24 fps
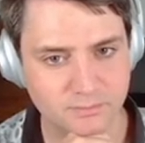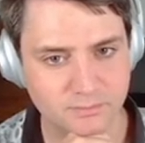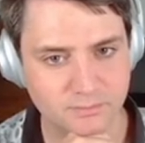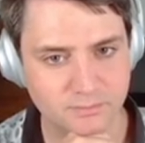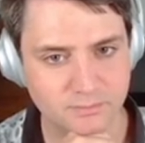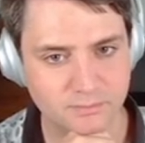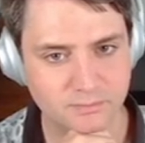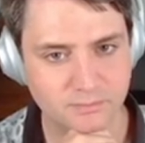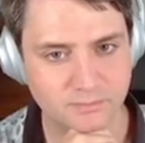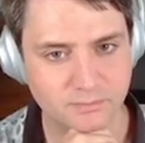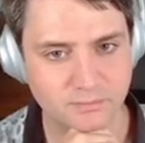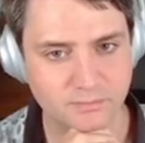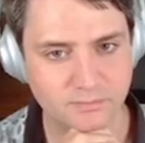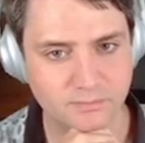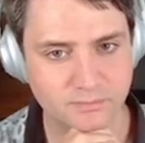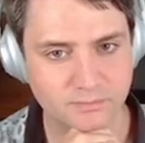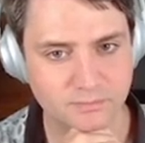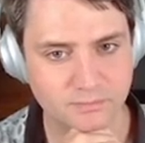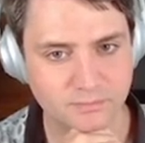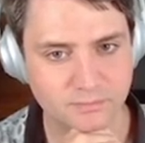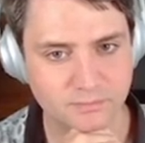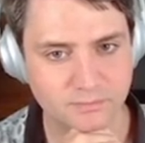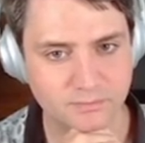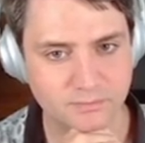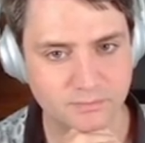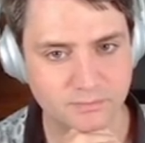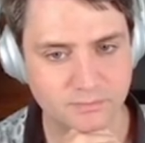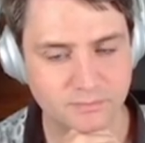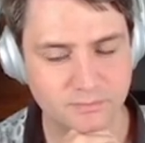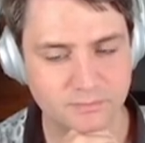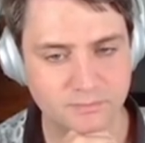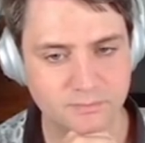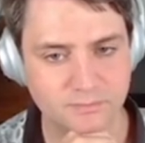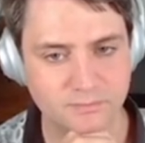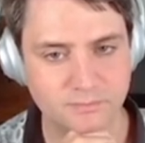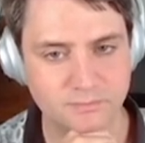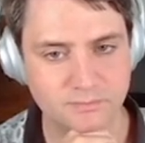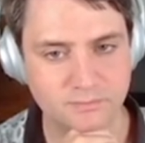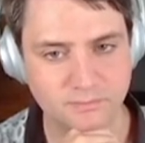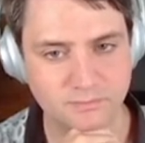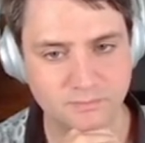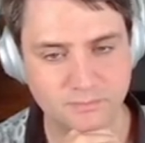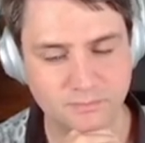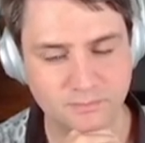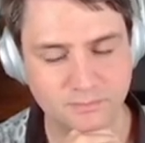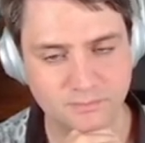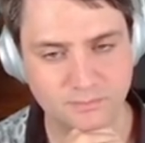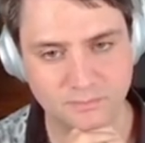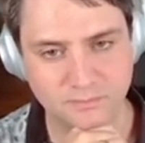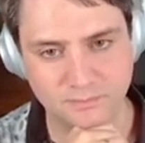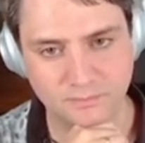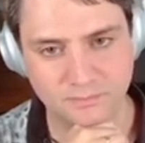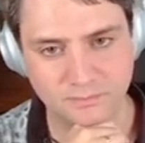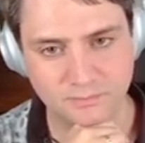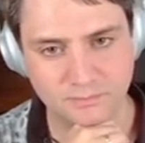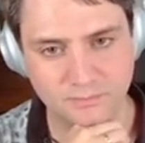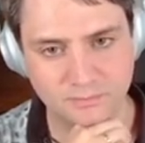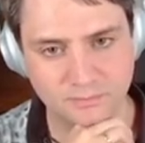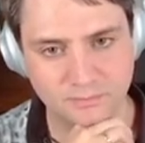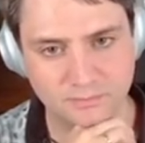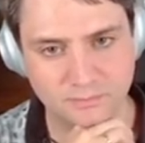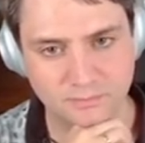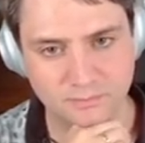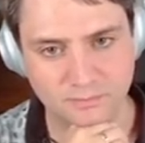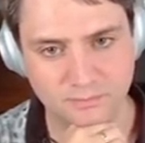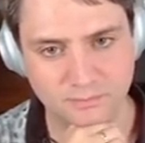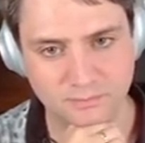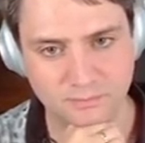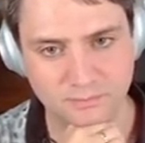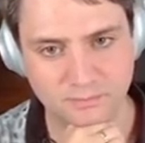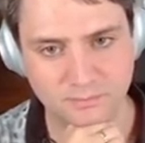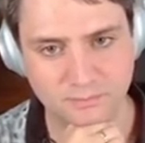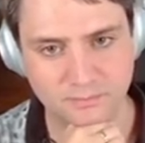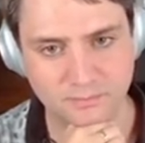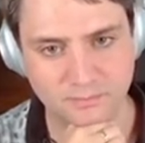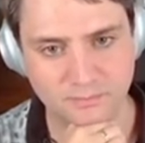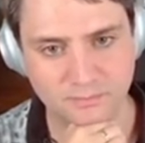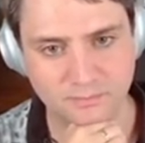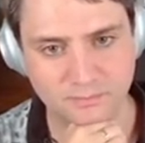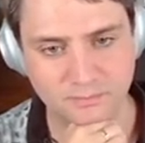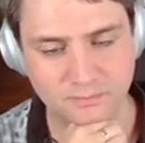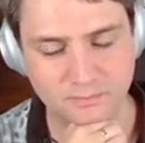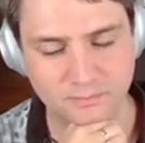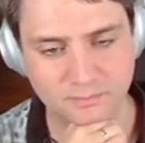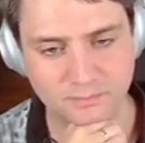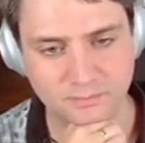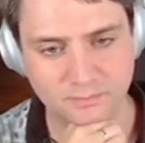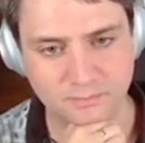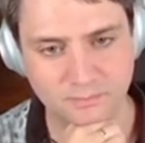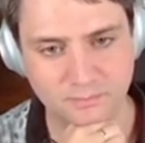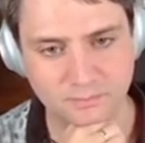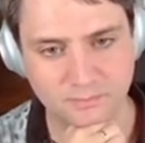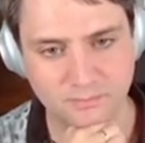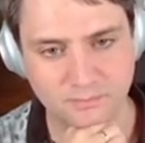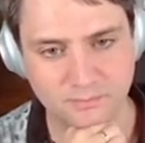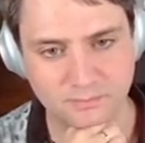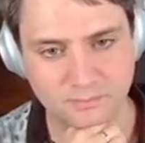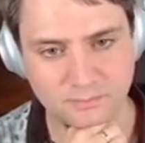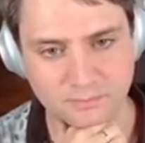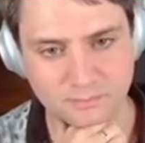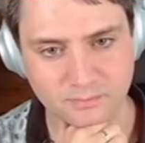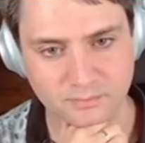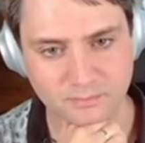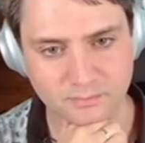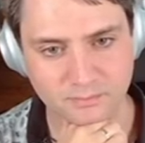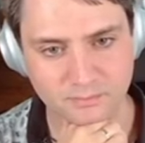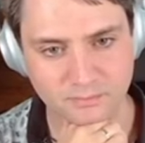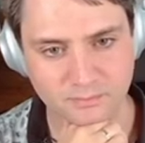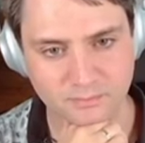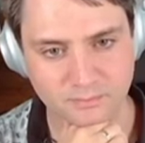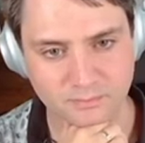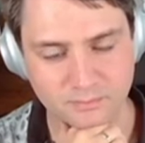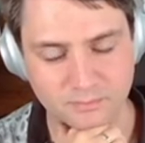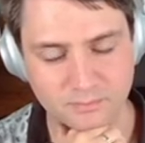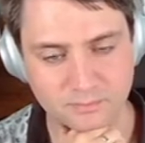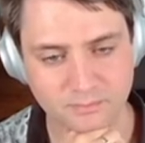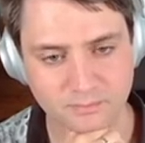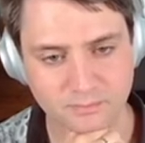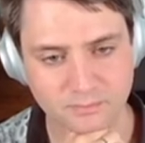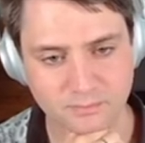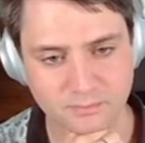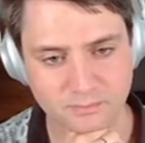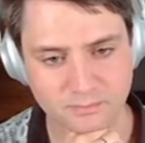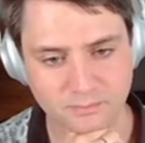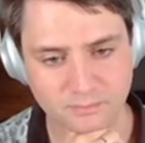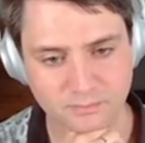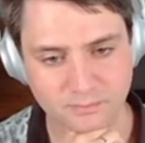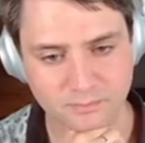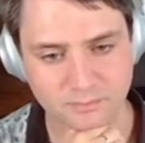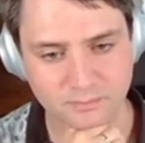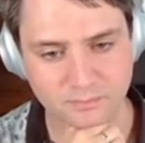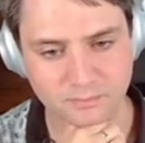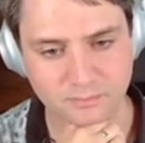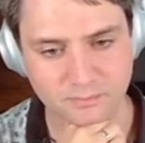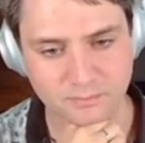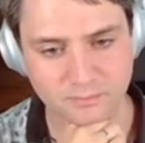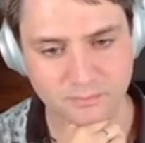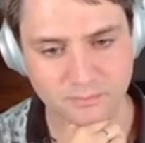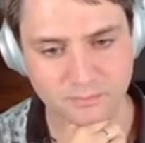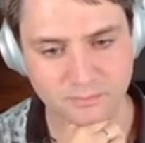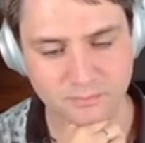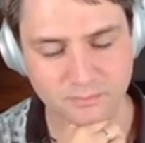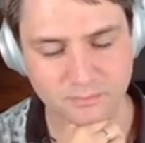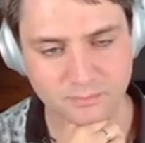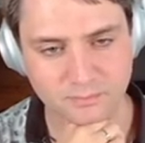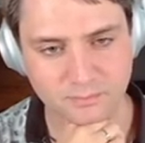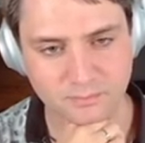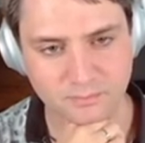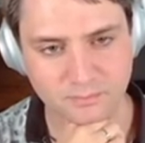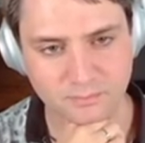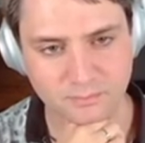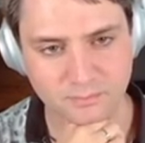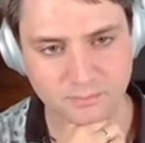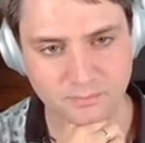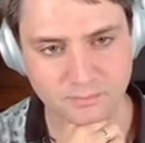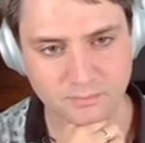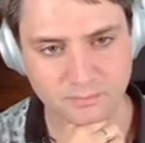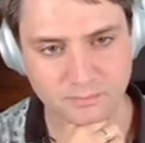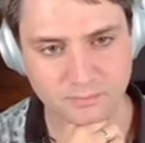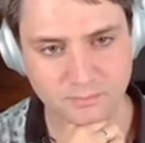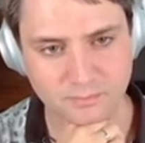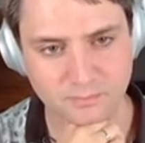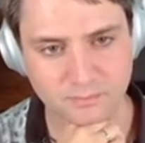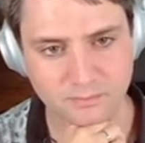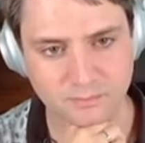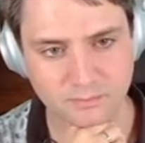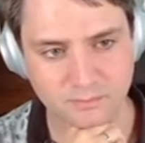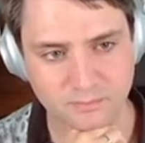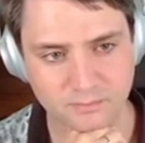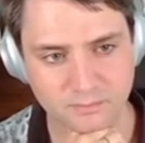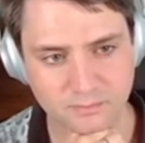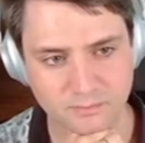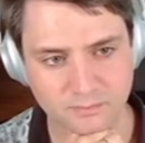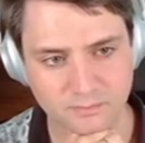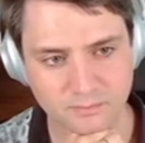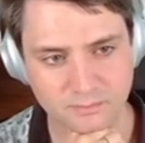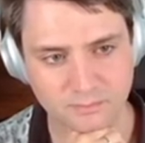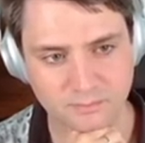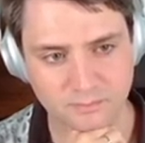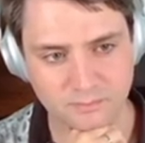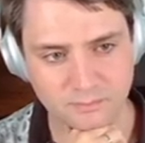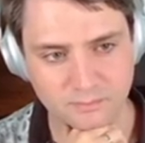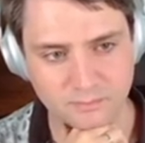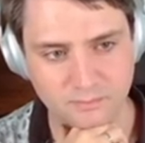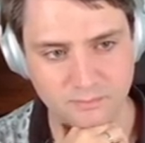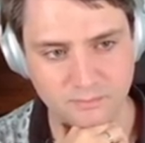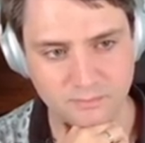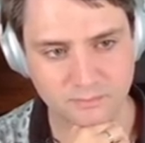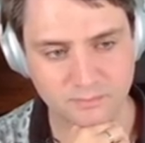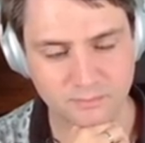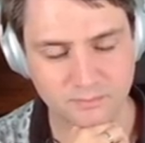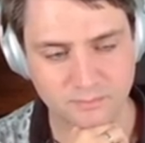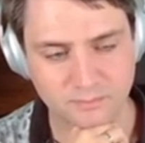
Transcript: No words are spoken by the person on screen.